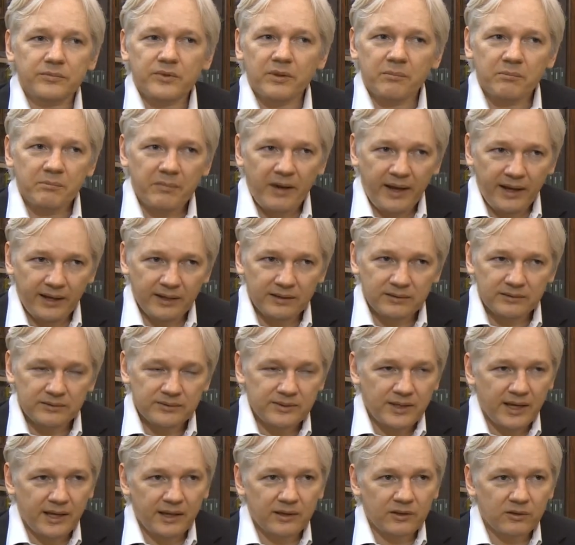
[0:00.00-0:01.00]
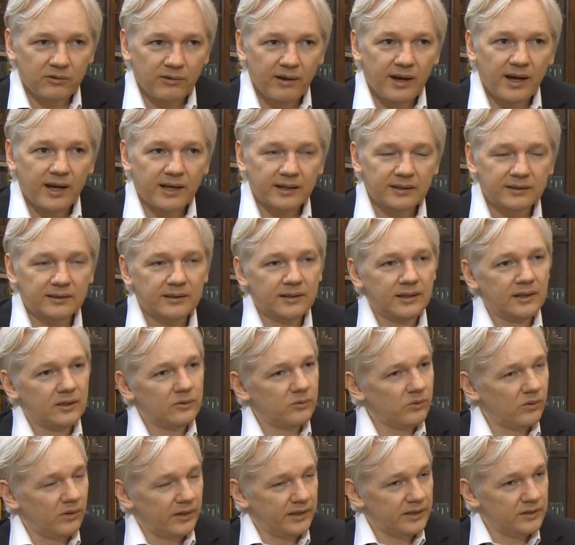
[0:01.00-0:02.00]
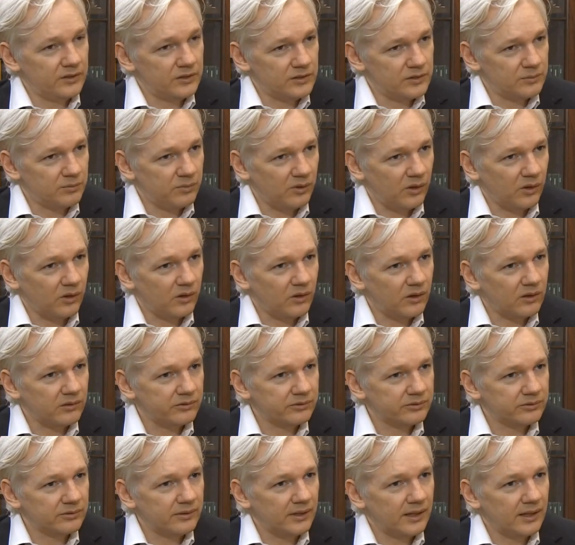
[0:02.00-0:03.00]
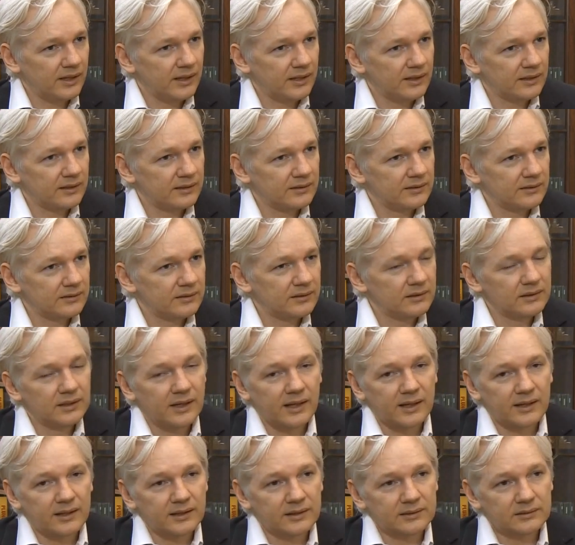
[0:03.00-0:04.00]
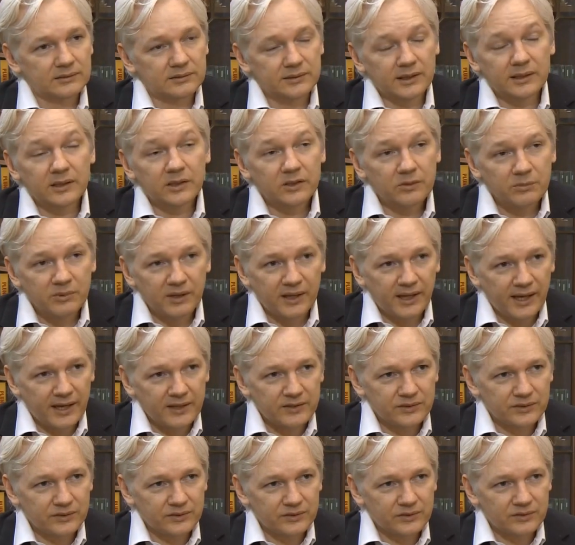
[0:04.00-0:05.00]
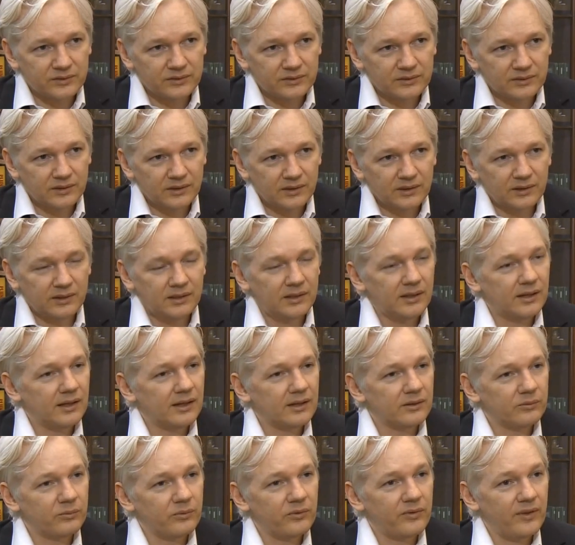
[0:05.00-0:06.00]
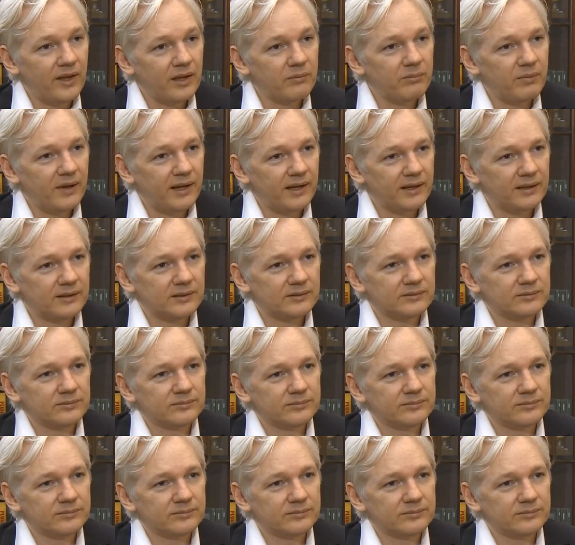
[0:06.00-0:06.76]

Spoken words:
some bank, say in Iran, well, it can just block off telecommunications with that bank.